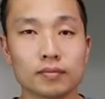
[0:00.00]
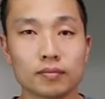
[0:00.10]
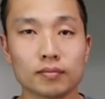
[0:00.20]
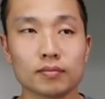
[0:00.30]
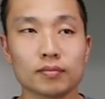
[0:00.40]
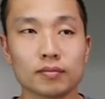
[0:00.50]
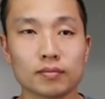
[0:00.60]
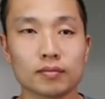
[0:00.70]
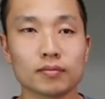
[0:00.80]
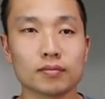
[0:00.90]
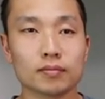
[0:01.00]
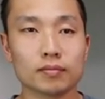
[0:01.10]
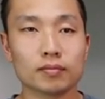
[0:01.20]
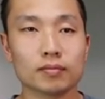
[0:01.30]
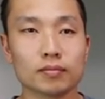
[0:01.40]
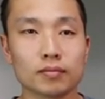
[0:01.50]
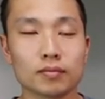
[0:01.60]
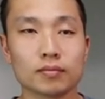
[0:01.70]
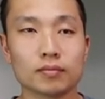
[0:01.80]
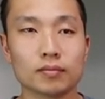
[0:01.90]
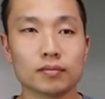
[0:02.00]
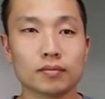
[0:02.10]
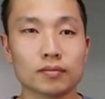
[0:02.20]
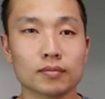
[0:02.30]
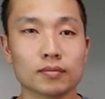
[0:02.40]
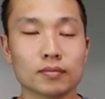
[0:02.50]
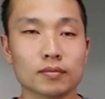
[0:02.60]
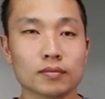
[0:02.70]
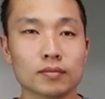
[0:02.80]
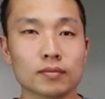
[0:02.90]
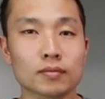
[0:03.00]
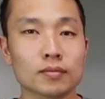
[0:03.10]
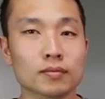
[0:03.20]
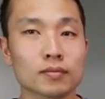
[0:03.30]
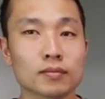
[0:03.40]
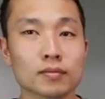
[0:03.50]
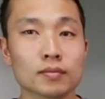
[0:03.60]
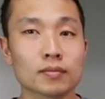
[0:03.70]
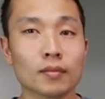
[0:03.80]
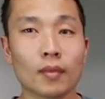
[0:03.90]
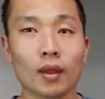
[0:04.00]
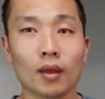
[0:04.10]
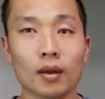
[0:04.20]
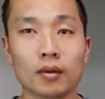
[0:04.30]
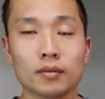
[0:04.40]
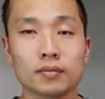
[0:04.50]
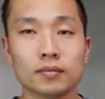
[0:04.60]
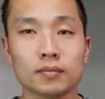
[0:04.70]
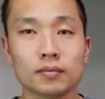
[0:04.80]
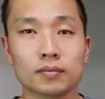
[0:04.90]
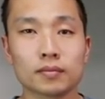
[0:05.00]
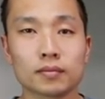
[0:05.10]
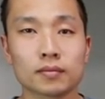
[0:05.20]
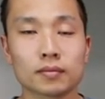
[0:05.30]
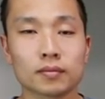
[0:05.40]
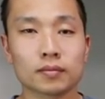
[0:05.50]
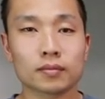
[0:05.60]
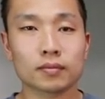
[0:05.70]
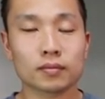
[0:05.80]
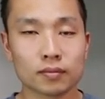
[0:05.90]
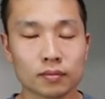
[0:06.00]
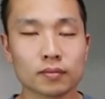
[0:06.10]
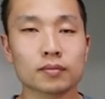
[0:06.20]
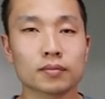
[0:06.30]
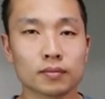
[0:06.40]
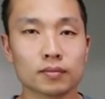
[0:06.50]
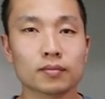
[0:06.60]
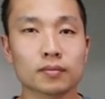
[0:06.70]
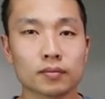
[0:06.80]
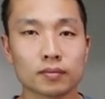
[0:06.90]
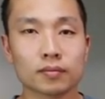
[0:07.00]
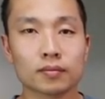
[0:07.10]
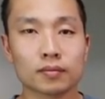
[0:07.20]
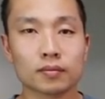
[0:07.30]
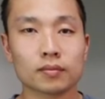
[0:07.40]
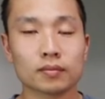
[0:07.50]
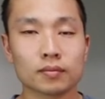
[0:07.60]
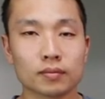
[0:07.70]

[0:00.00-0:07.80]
(not speaking)